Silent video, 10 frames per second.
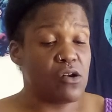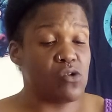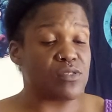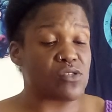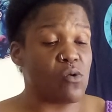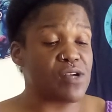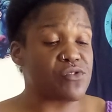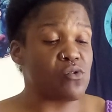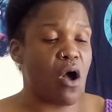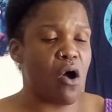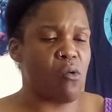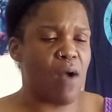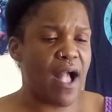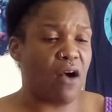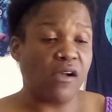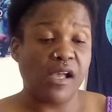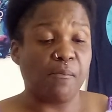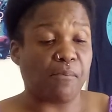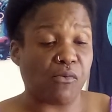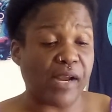Who is going through, oh wow,
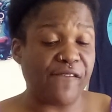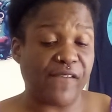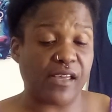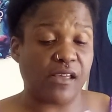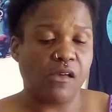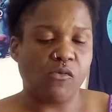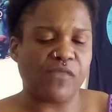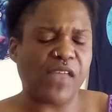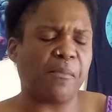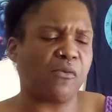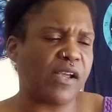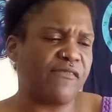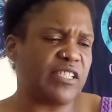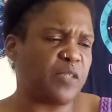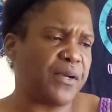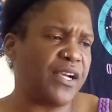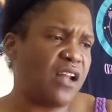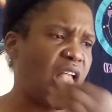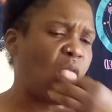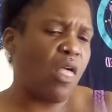bereaving. What they bereaving,
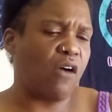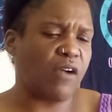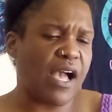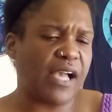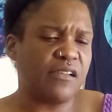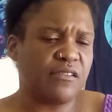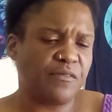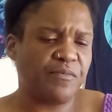Spirit, okay?